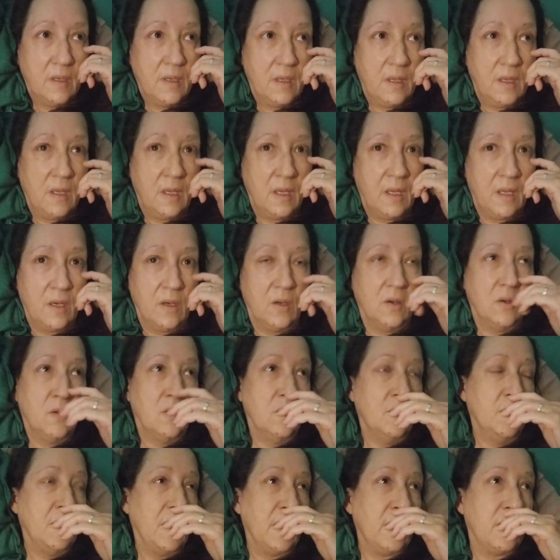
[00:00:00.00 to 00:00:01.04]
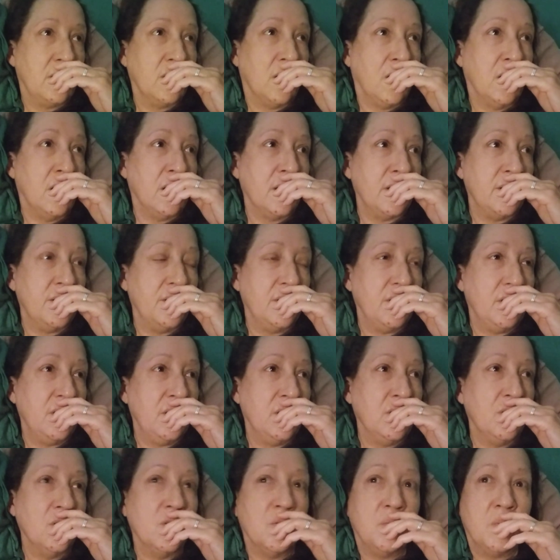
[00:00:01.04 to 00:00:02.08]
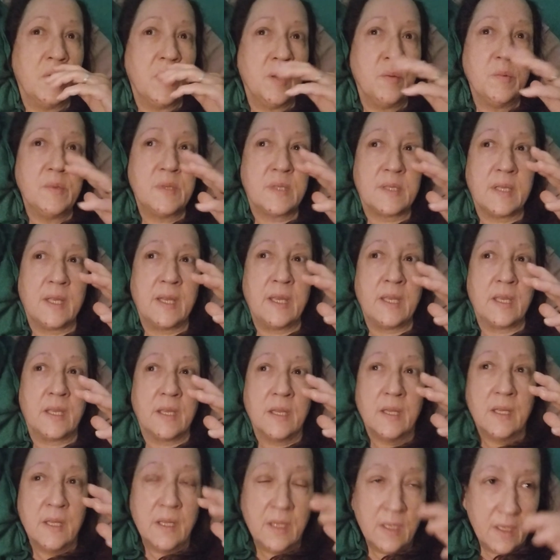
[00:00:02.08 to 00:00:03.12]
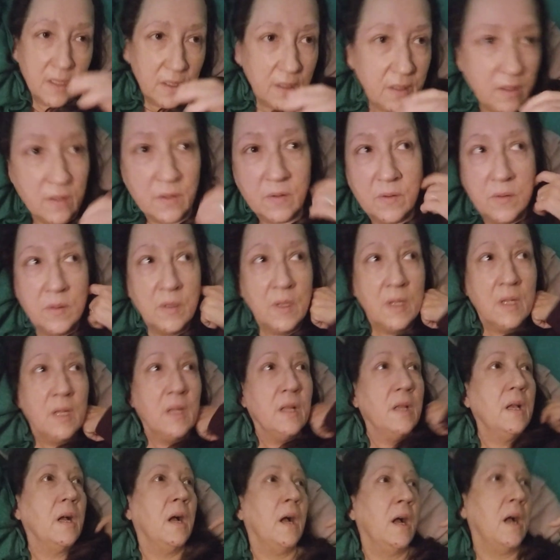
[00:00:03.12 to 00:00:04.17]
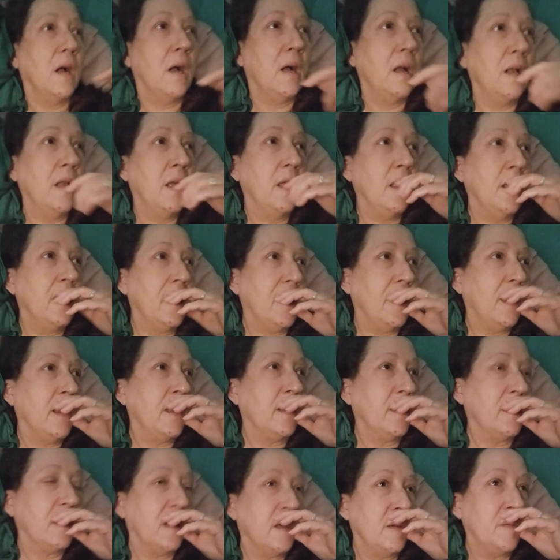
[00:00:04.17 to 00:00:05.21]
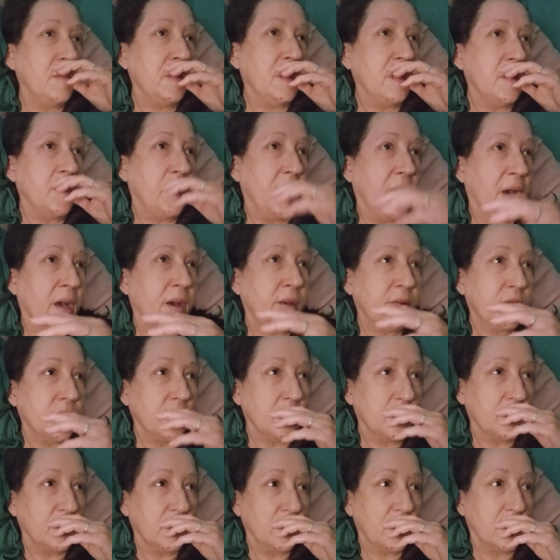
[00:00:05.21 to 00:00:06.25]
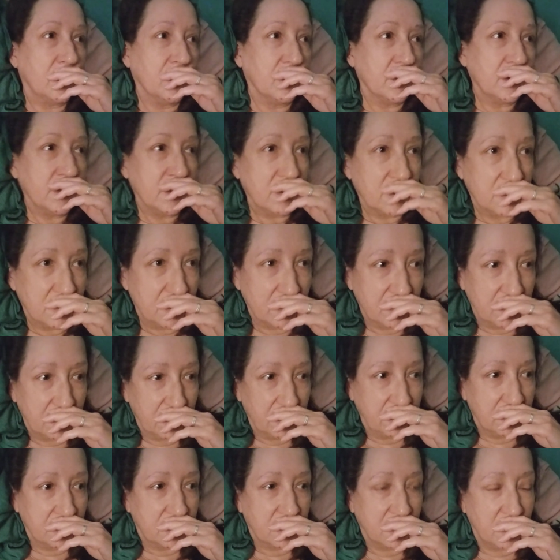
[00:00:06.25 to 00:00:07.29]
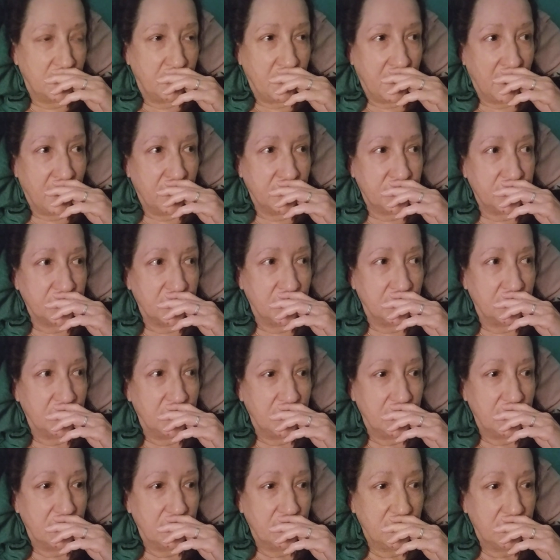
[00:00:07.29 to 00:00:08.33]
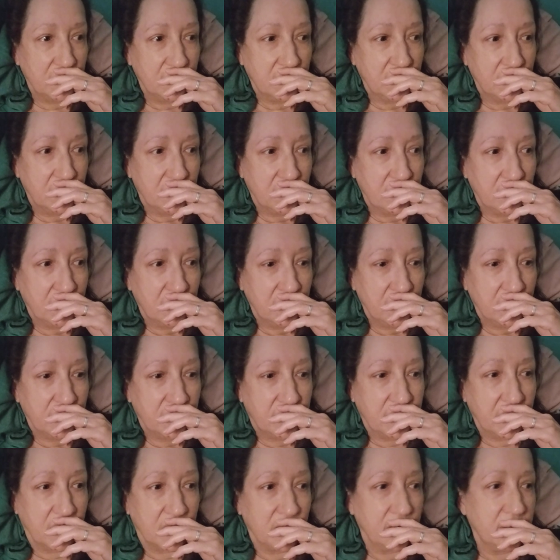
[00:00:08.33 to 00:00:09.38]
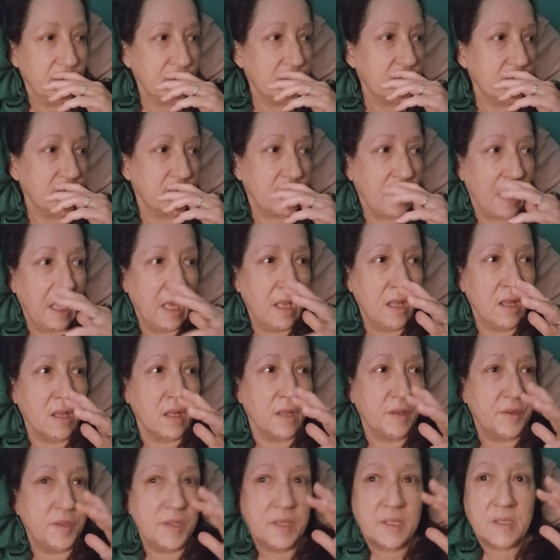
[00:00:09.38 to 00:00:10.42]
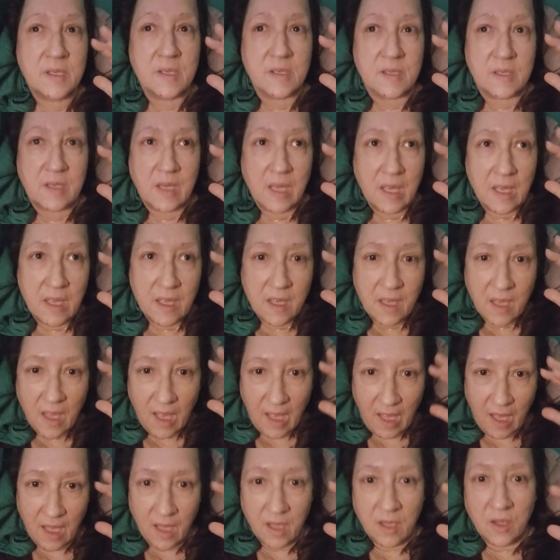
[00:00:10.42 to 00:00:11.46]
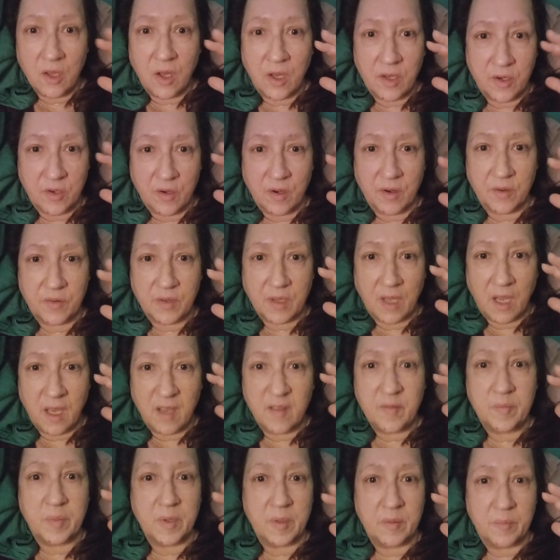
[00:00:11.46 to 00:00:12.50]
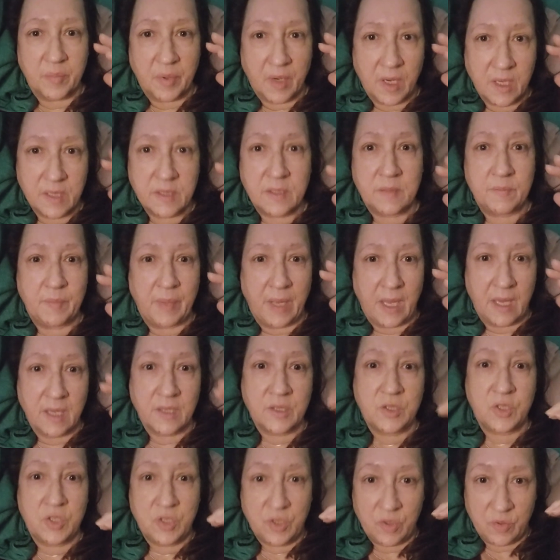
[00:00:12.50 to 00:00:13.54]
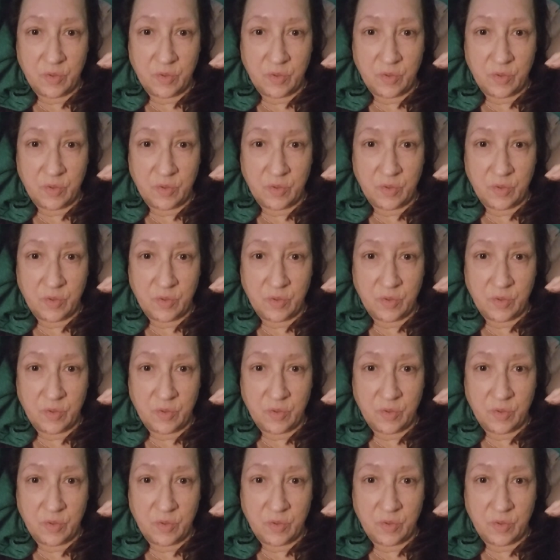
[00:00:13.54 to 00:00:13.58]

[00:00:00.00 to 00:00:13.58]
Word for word: And oh my God, you know what it was like? You know, and I'm in the bathroom going to the bathroom thinking this is hell. This is hell on earth. I've been brought back to